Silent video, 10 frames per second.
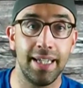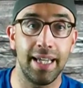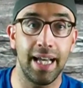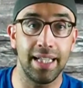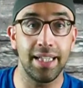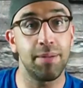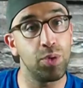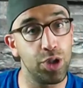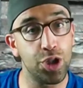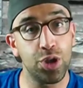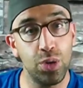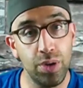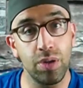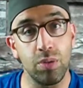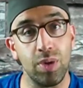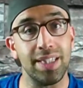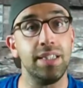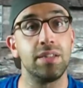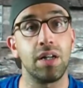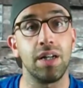And then I'm going to show you what these
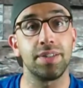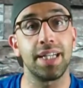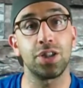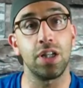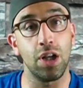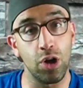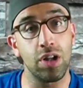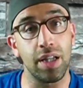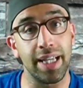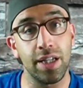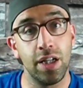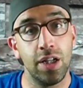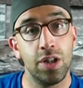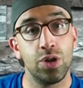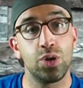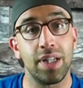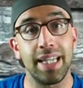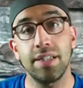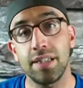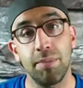tiles actually look like. So the
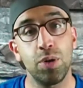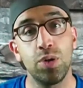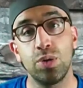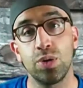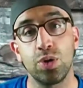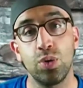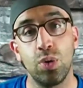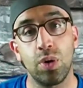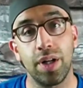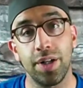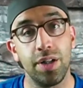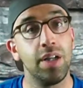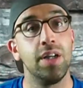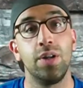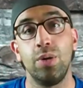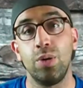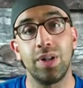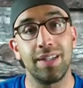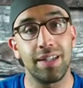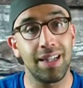next time you go to a store, you
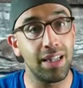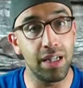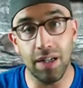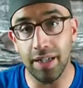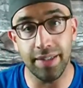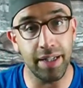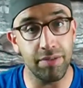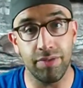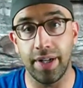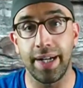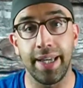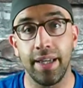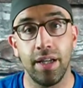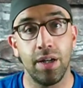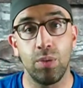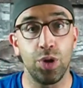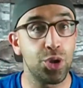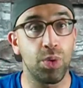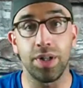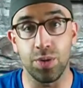can clearly identify which
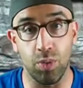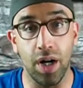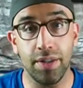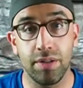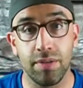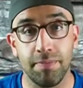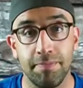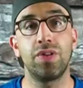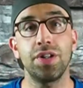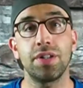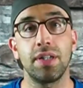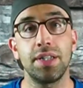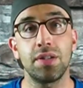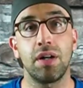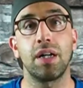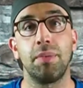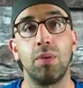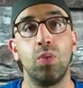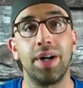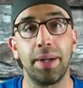one is what. First, let's talk about
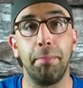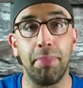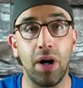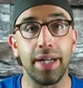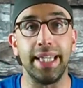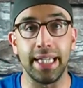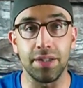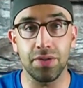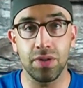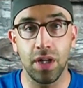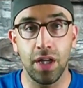what a body is.